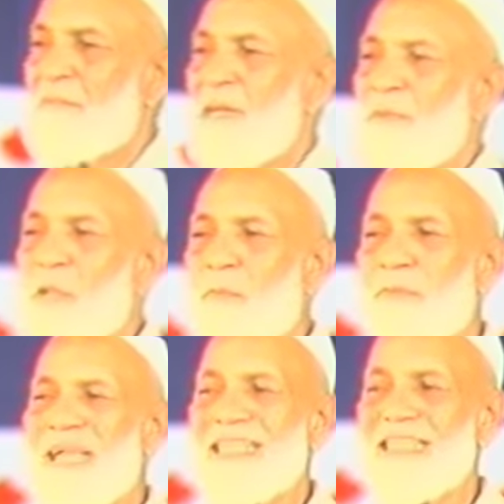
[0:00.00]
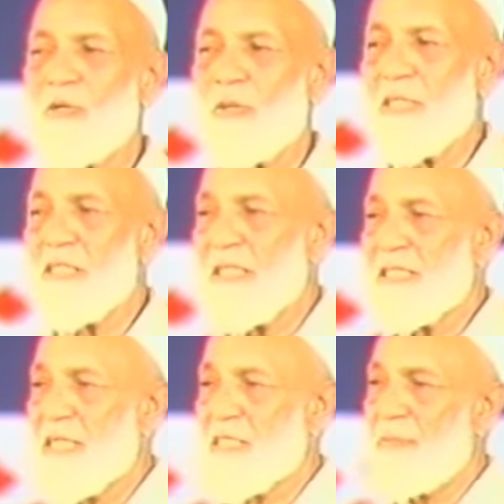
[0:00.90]
Maybe the Pope doesn't see all these
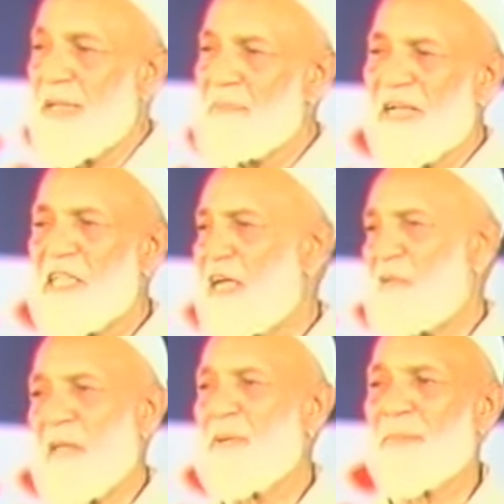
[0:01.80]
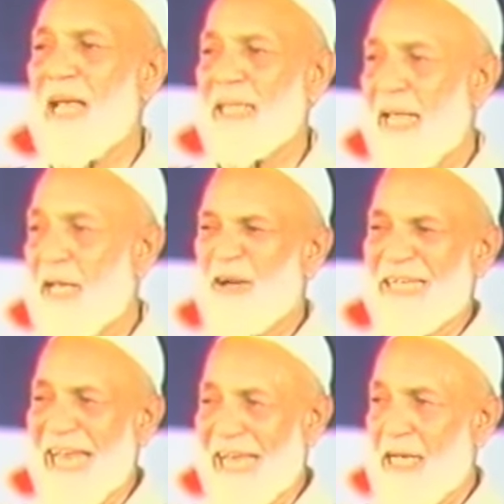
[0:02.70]
things that's coming in, but the people are there,
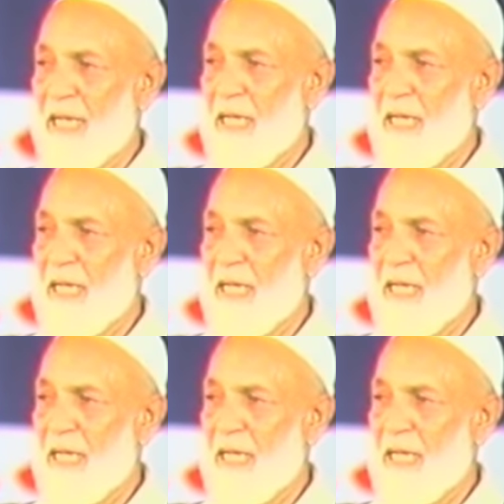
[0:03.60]
not dead.